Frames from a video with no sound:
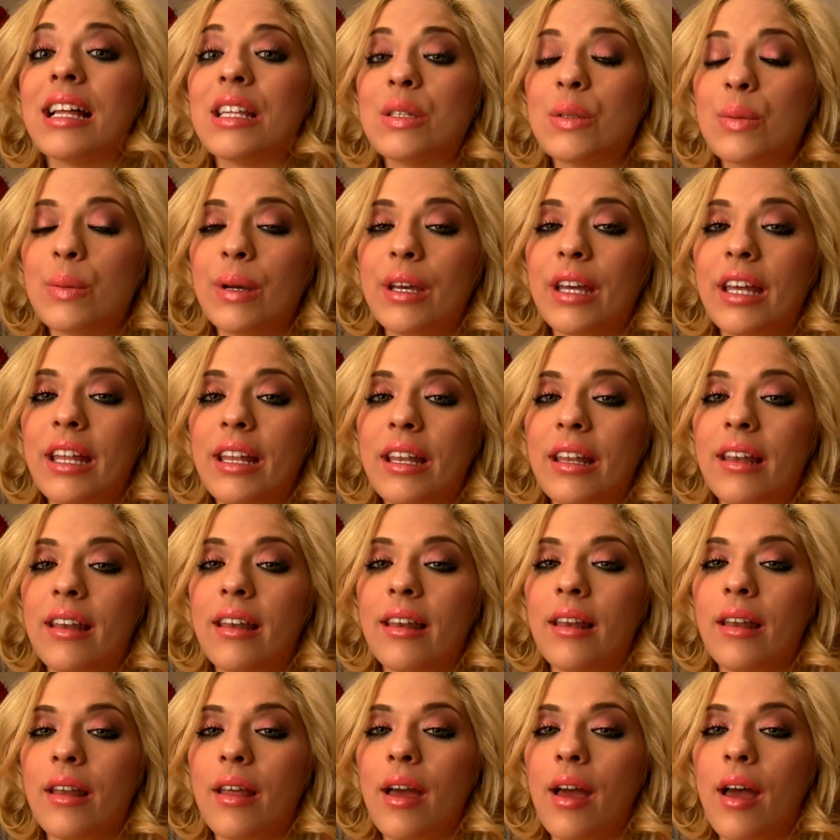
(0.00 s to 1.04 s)
That's
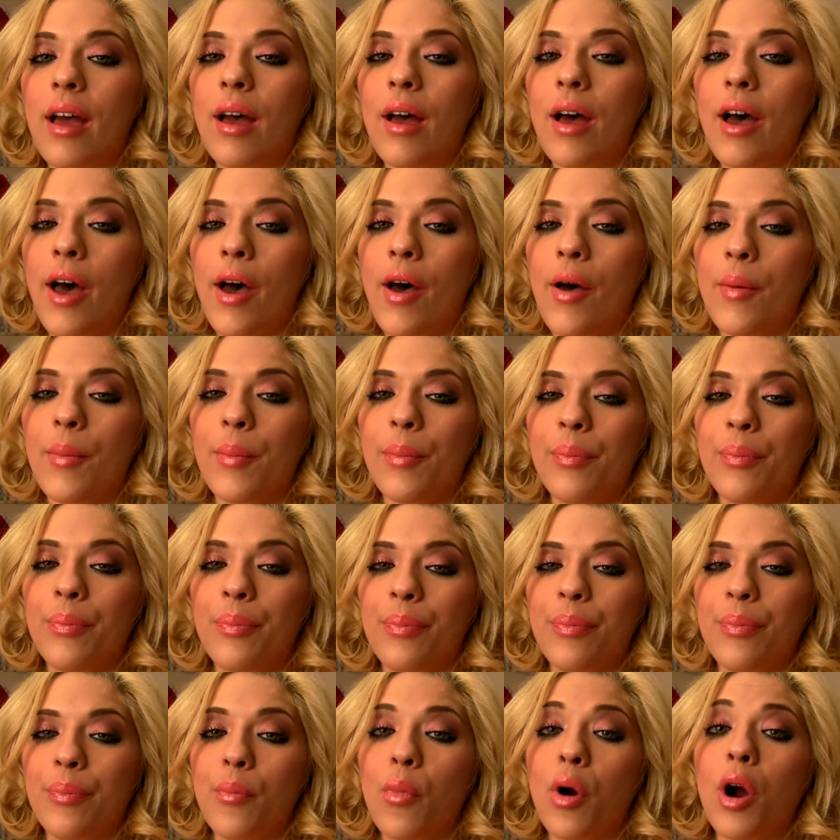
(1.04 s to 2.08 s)
when
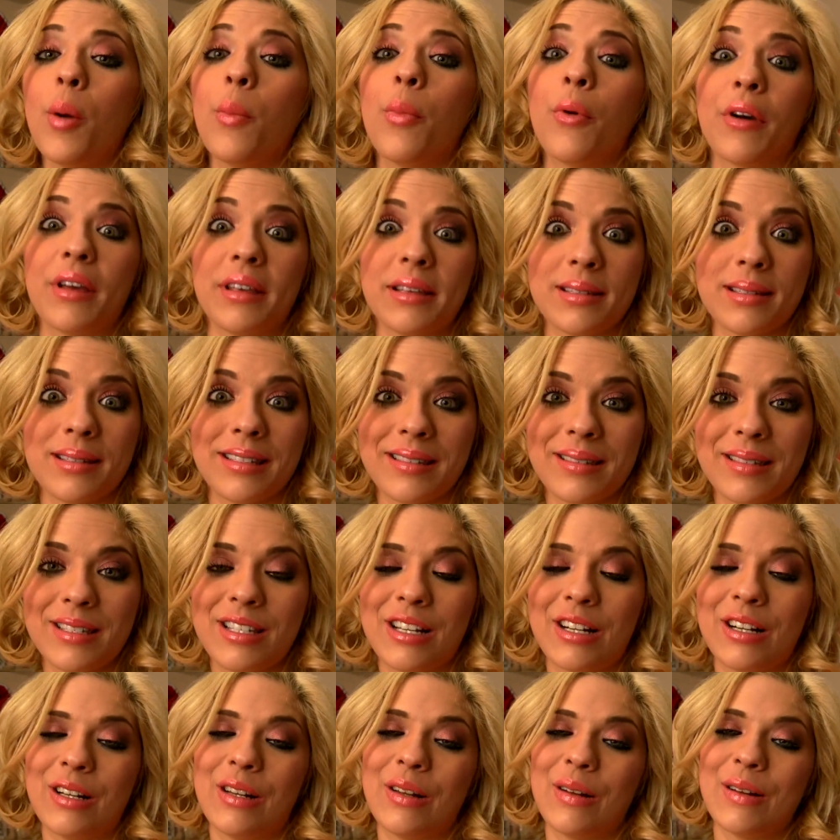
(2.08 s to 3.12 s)
more boys
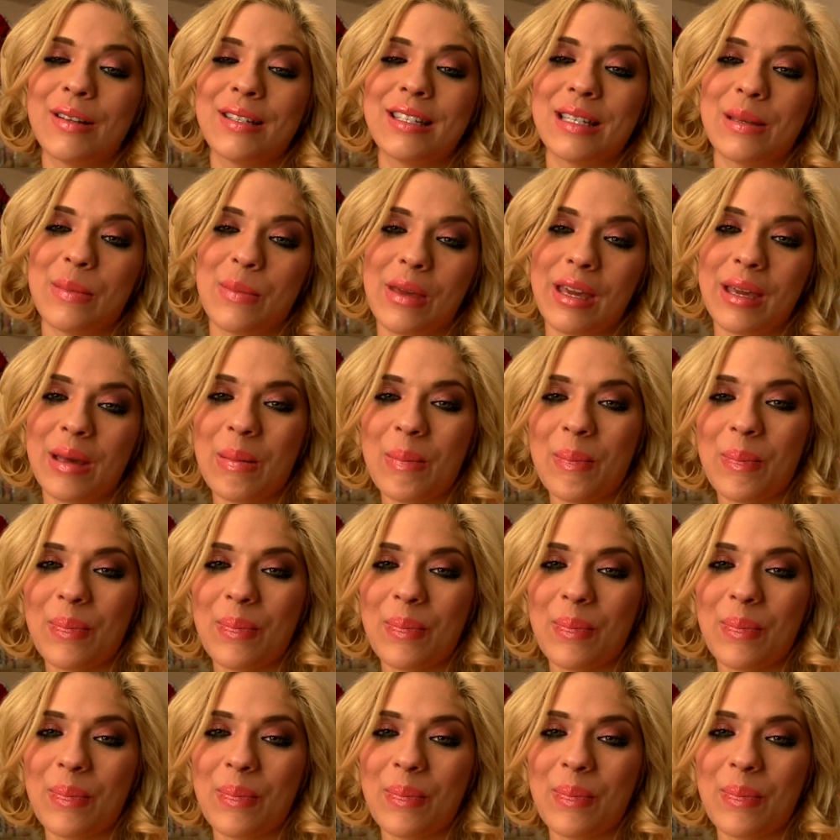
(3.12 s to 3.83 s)
started noticing me.